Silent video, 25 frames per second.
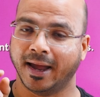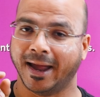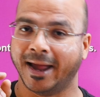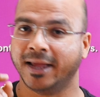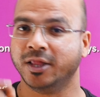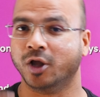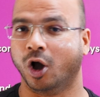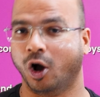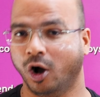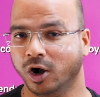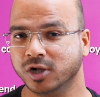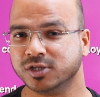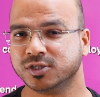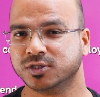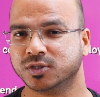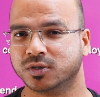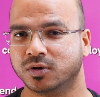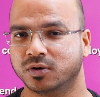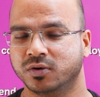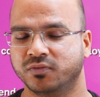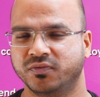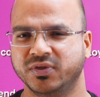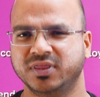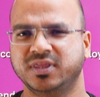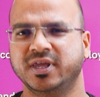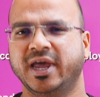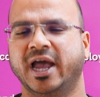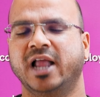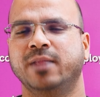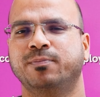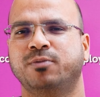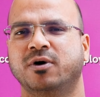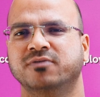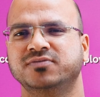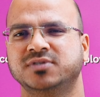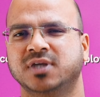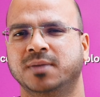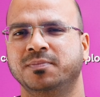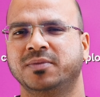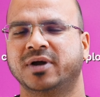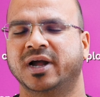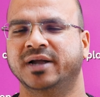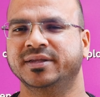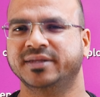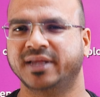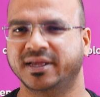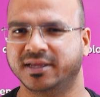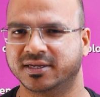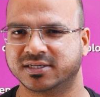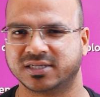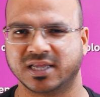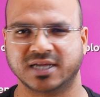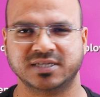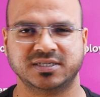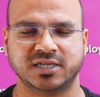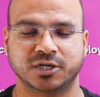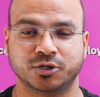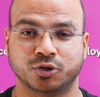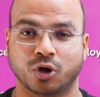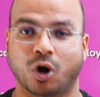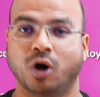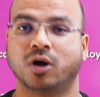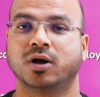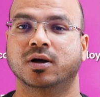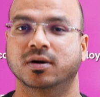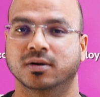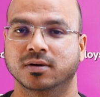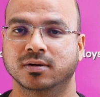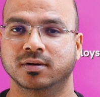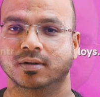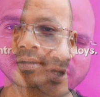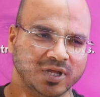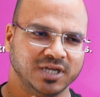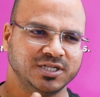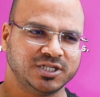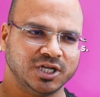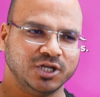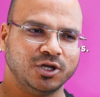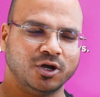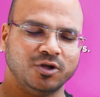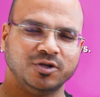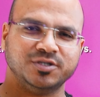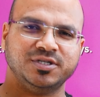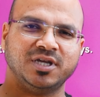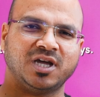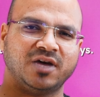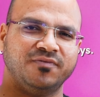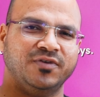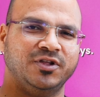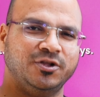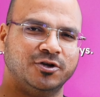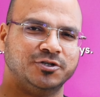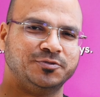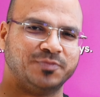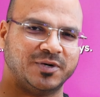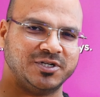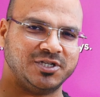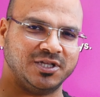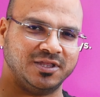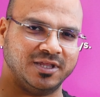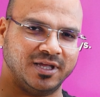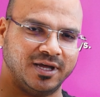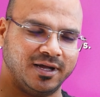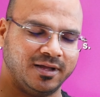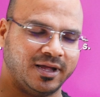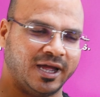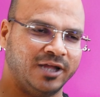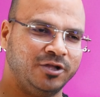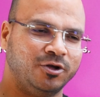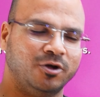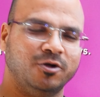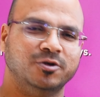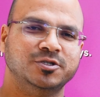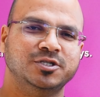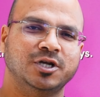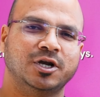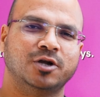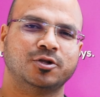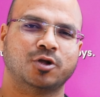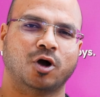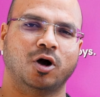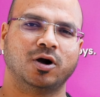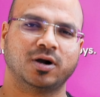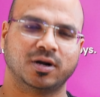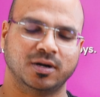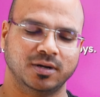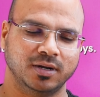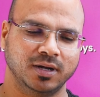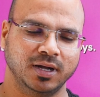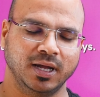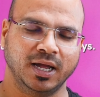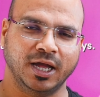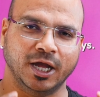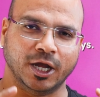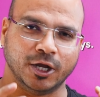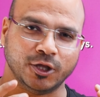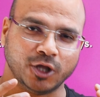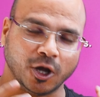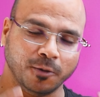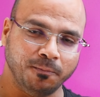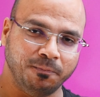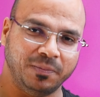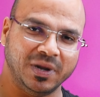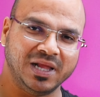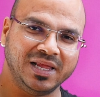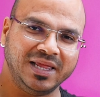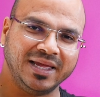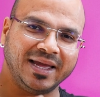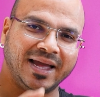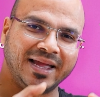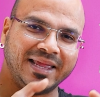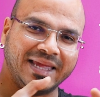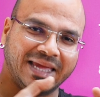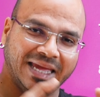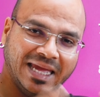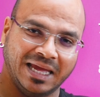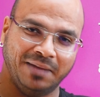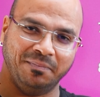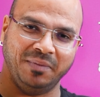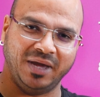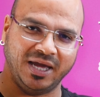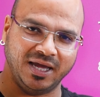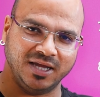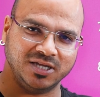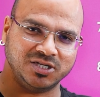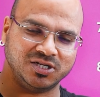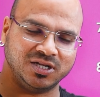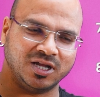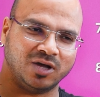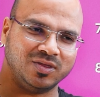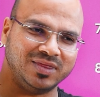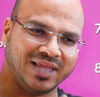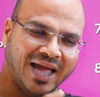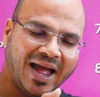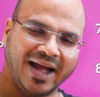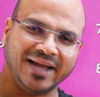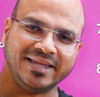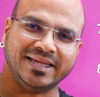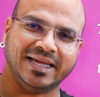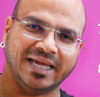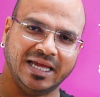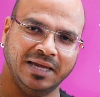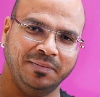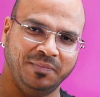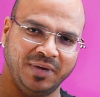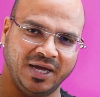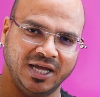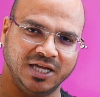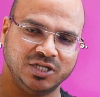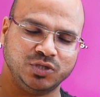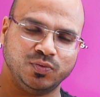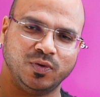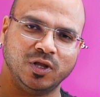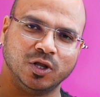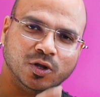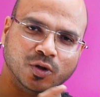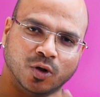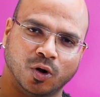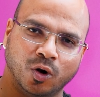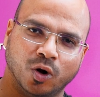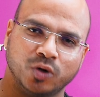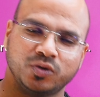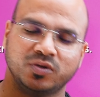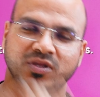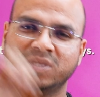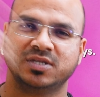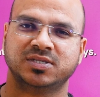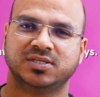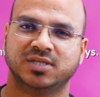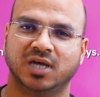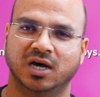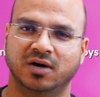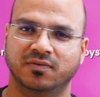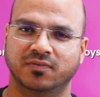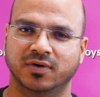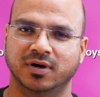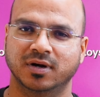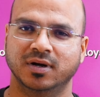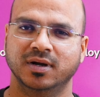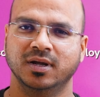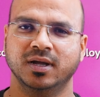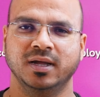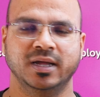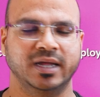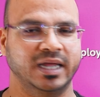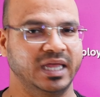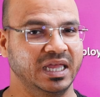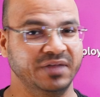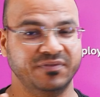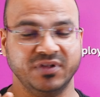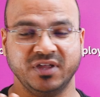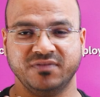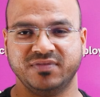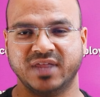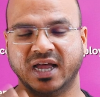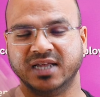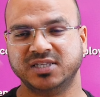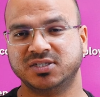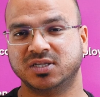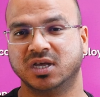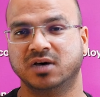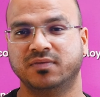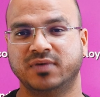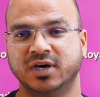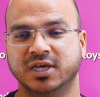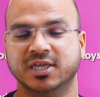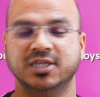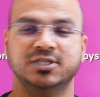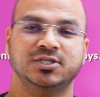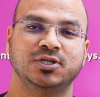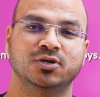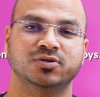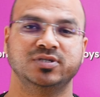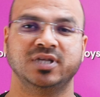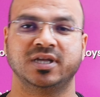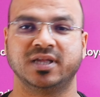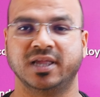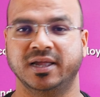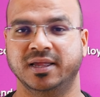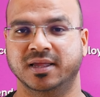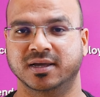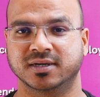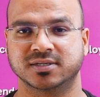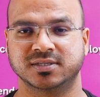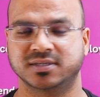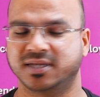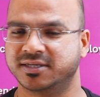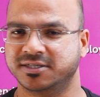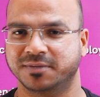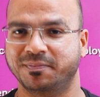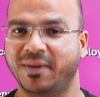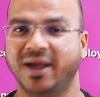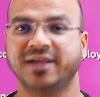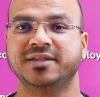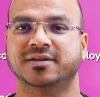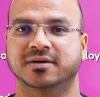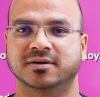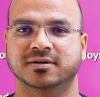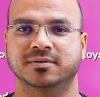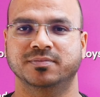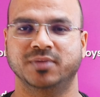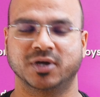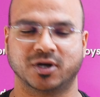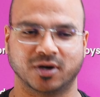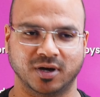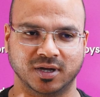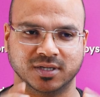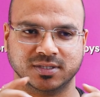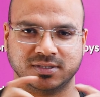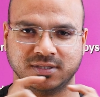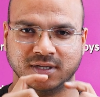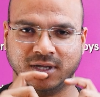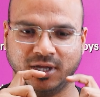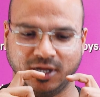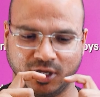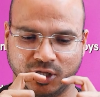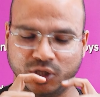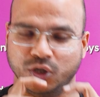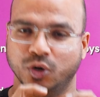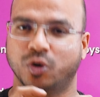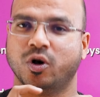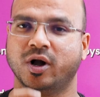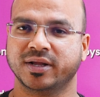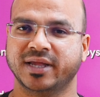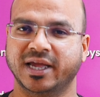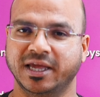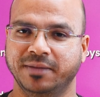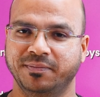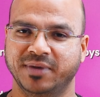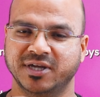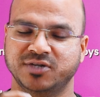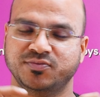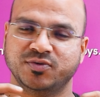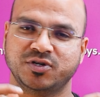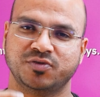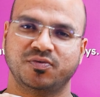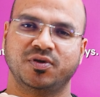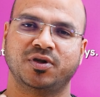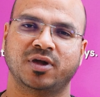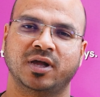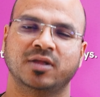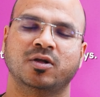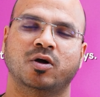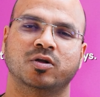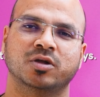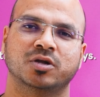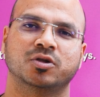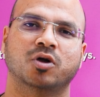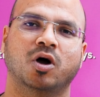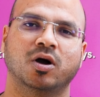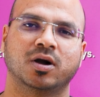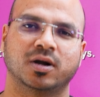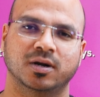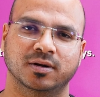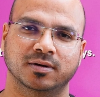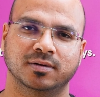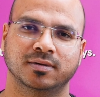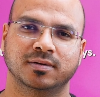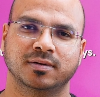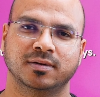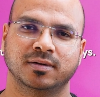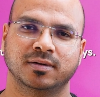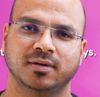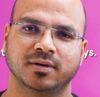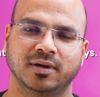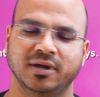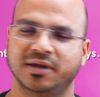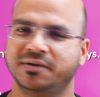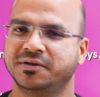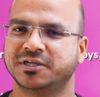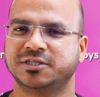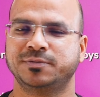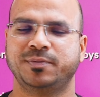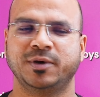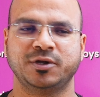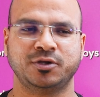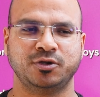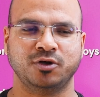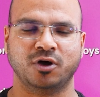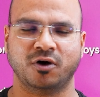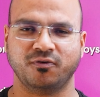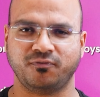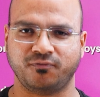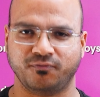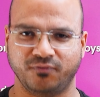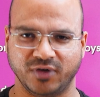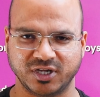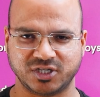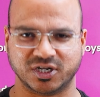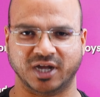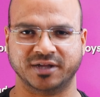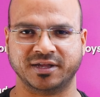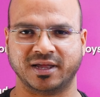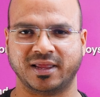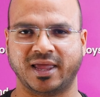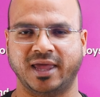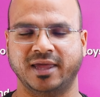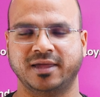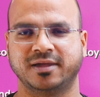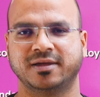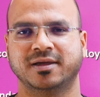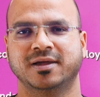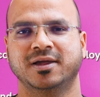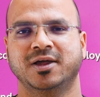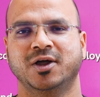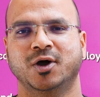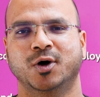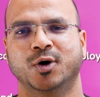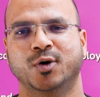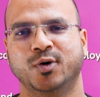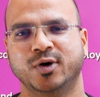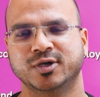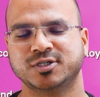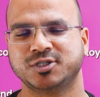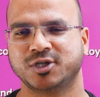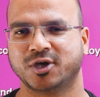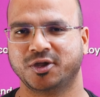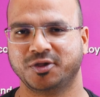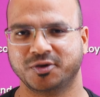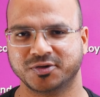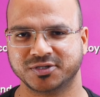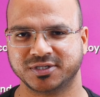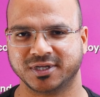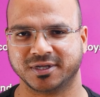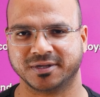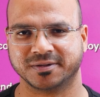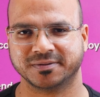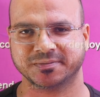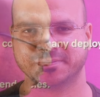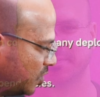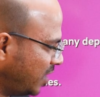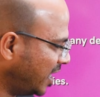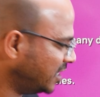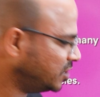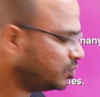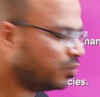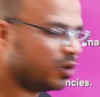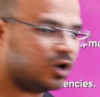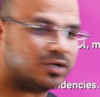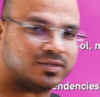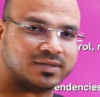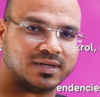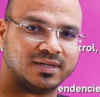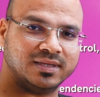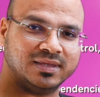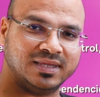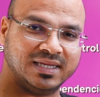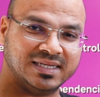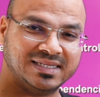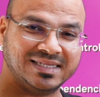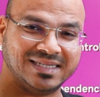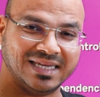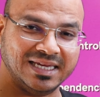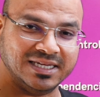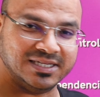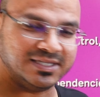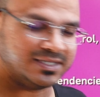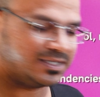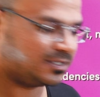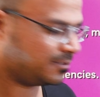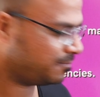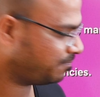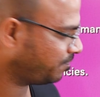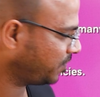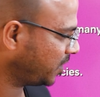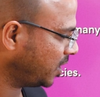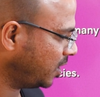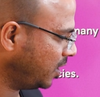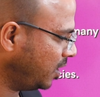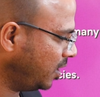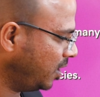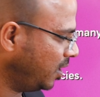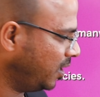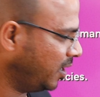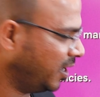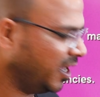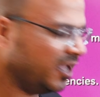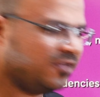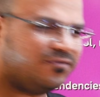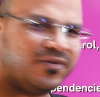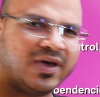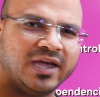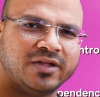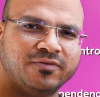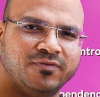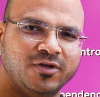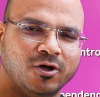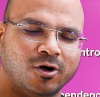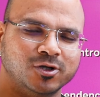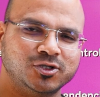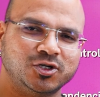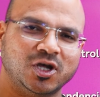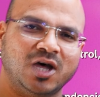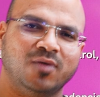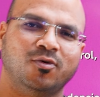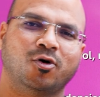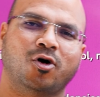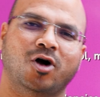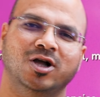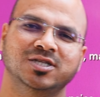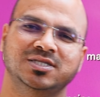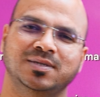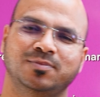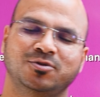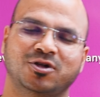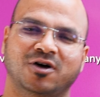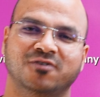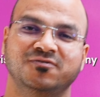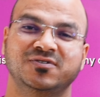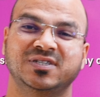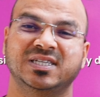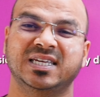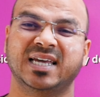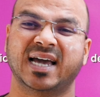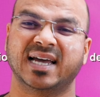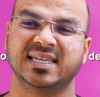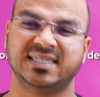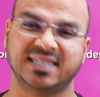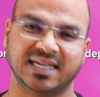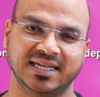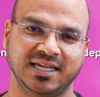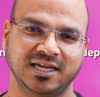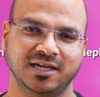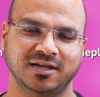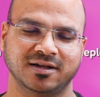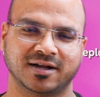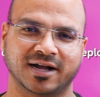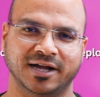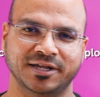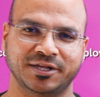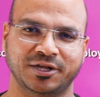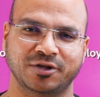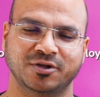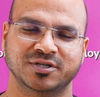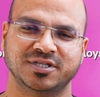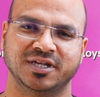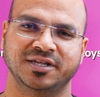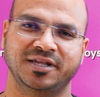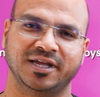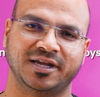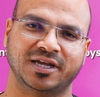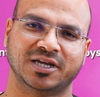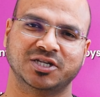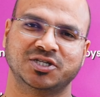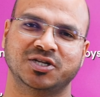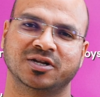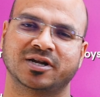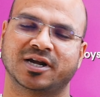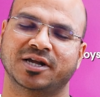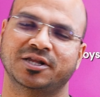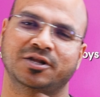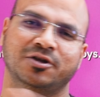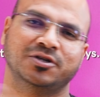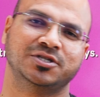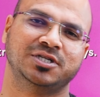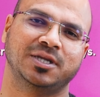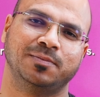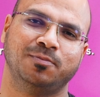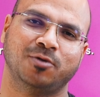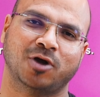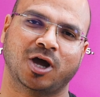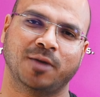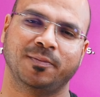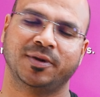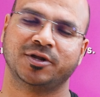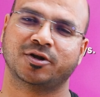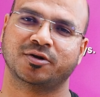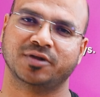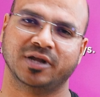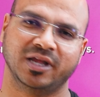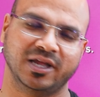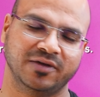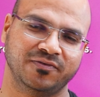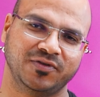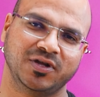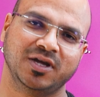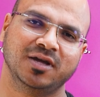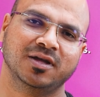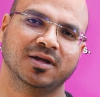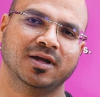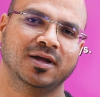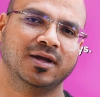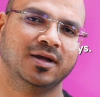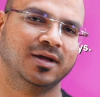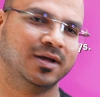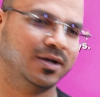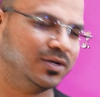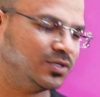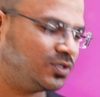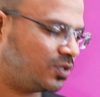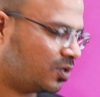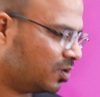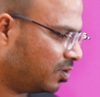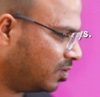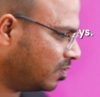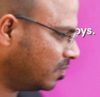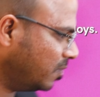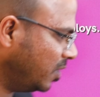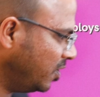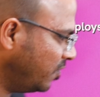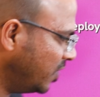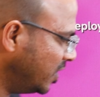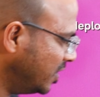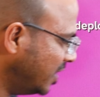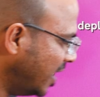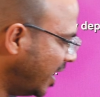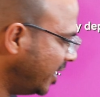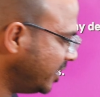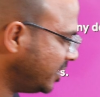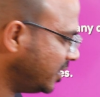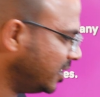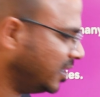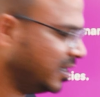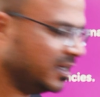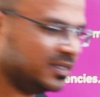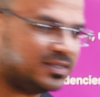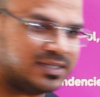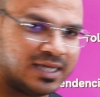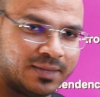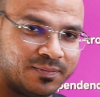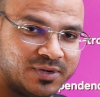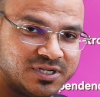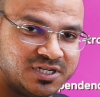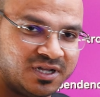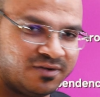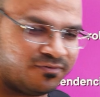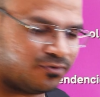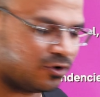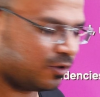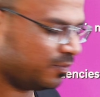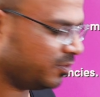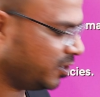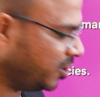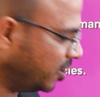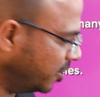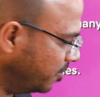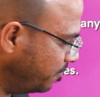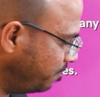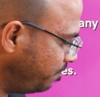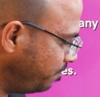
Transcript: and also with the help of some containers, let's say Docker. So let's say you're using a Windows machine there and you're using a Docker. You're building an image. Now that image will go to the server, even if that server is using Linux. Doesn't matter because you got an image which will run on a Docker, irrespective of which underlying OS you're using. So that's what this says. In fact, we also have a concept of CI/CD, continuous integration, continuous deployment or delivery. So even that is emerging from here.